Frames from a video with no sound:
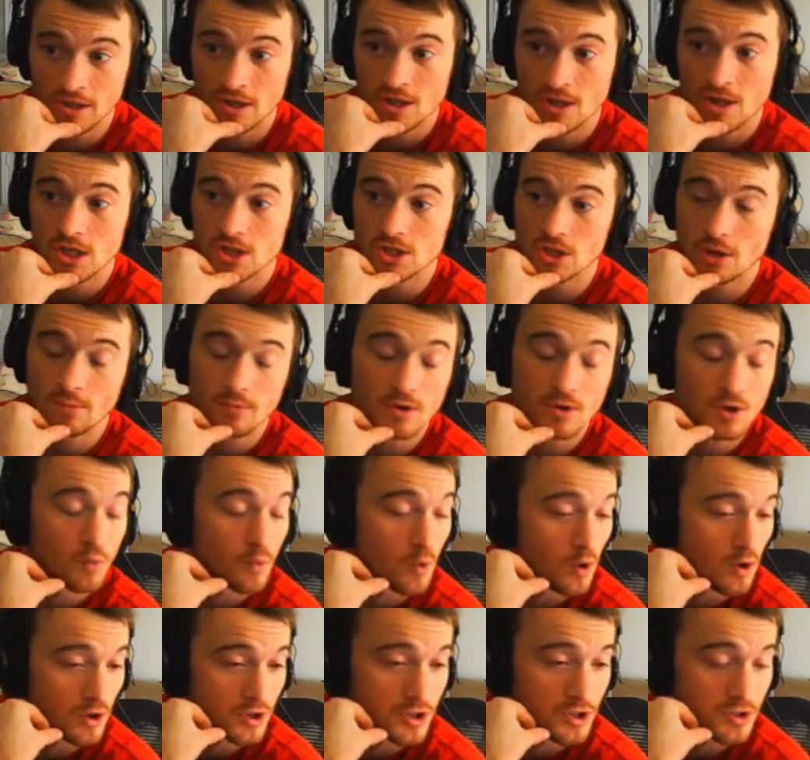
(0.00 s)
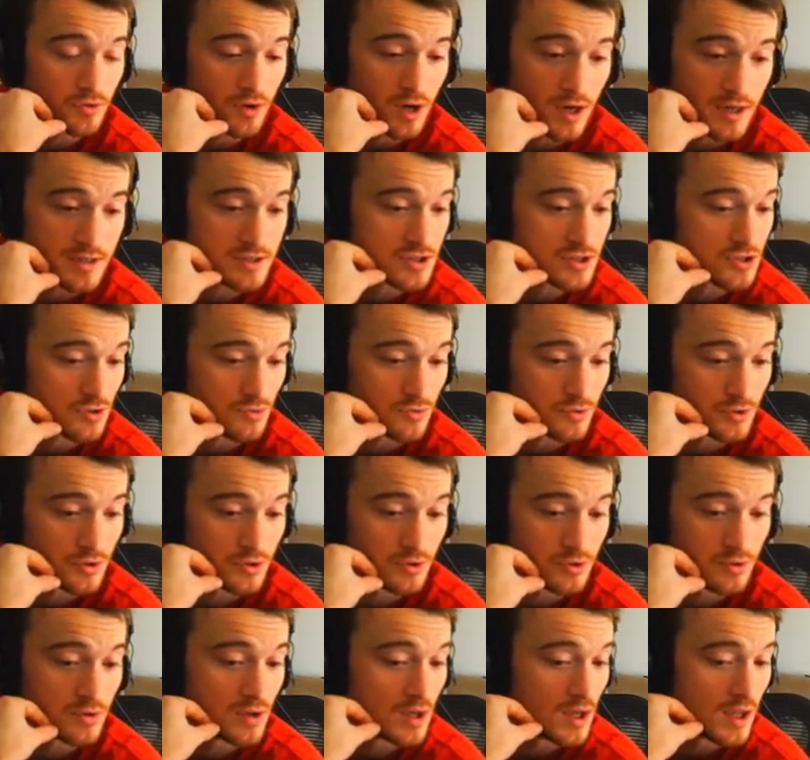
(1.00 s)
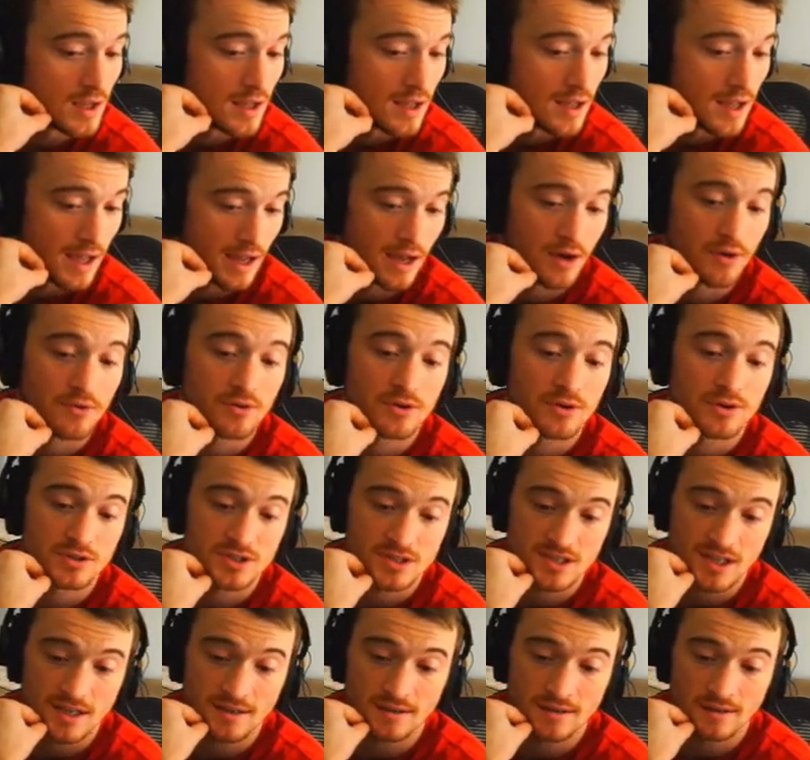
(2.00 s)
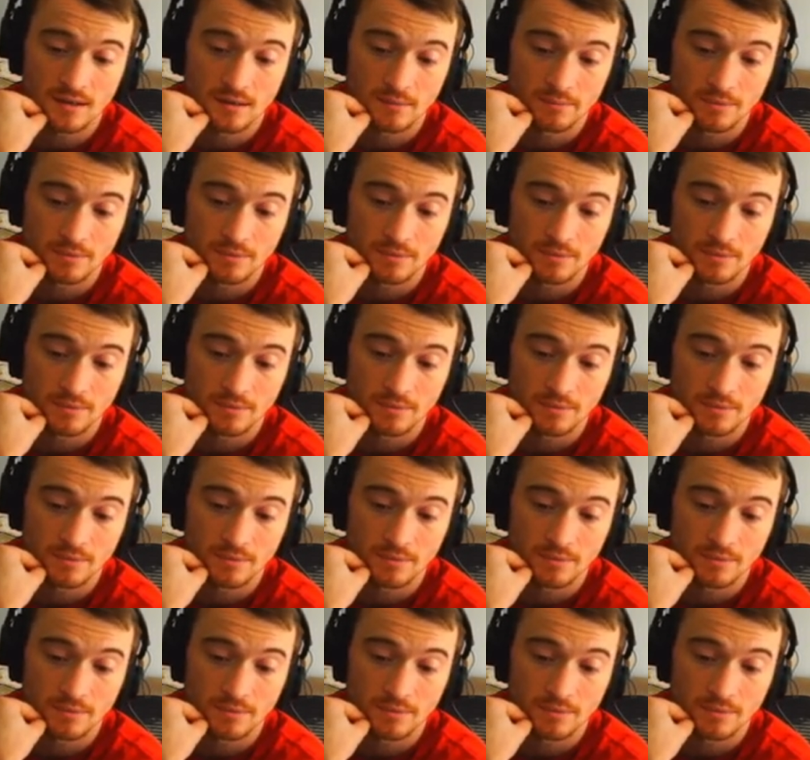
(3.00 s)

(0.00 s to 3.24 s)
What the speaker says: So I'm gonna walk you guys through how to set up